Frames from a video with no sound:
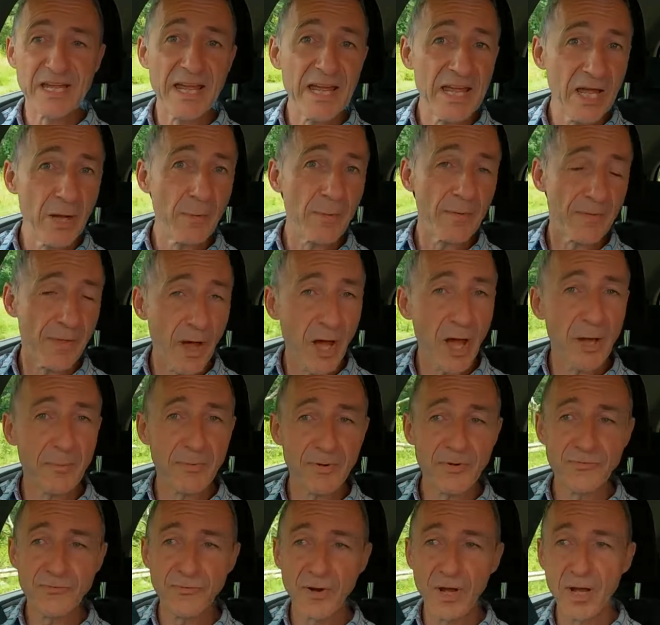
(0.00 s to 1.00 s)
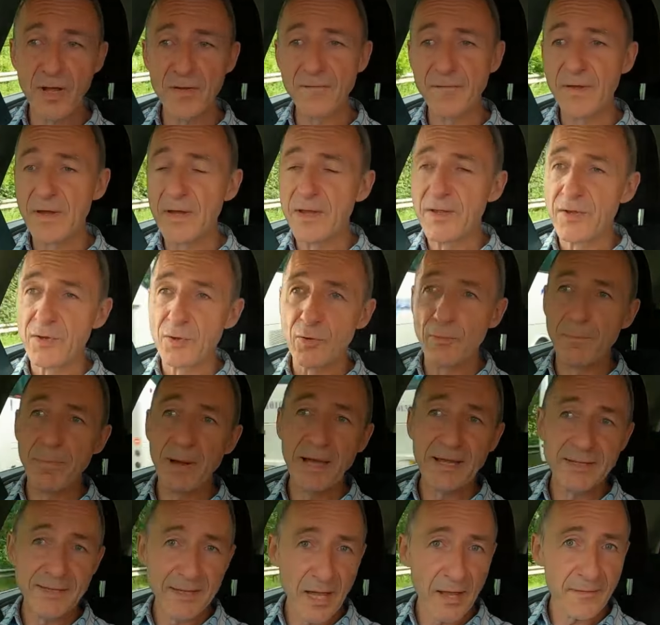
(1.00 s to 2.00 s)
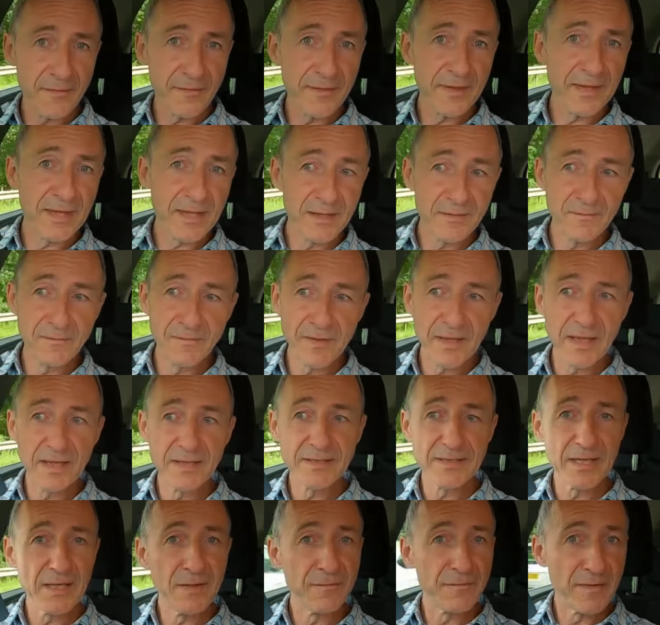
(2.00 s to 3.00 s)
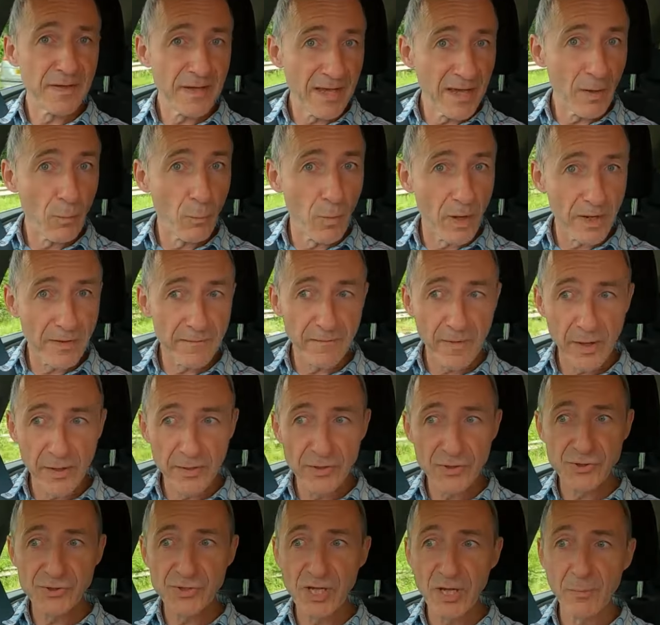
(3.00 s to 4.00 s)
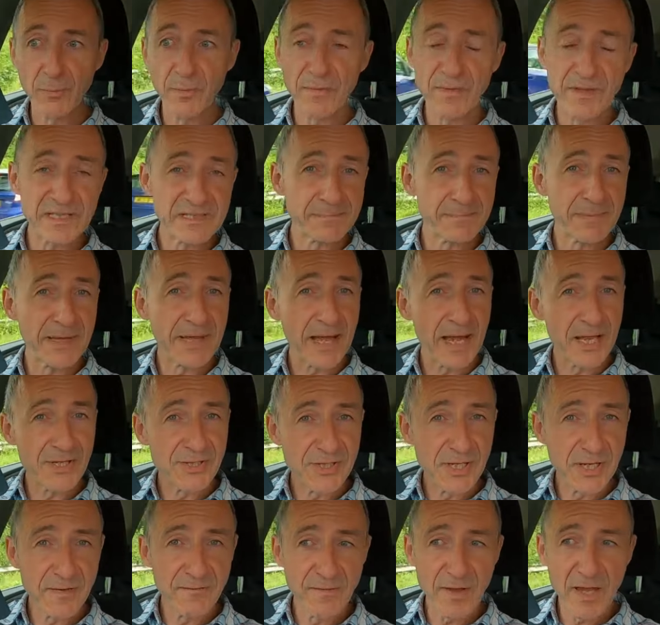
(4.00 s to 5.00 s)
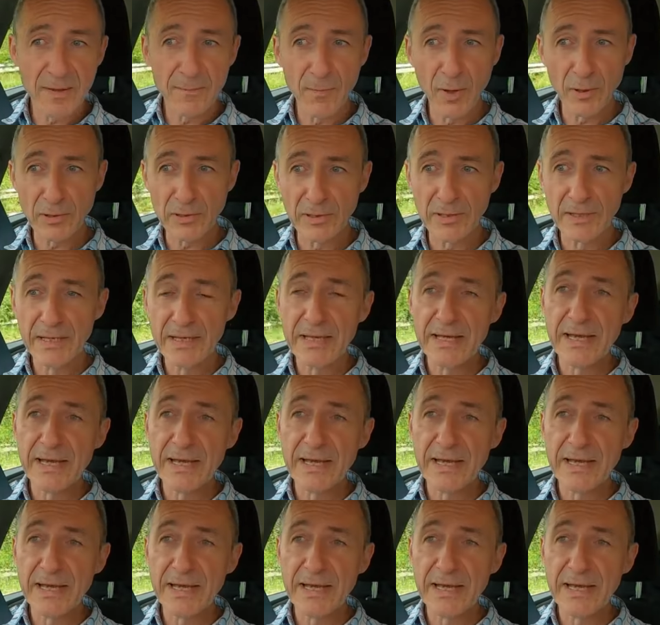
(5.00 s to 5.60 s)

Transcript: here with hybrid drive. You'll pay nothing in VED for year one of ownership with this PHEV model.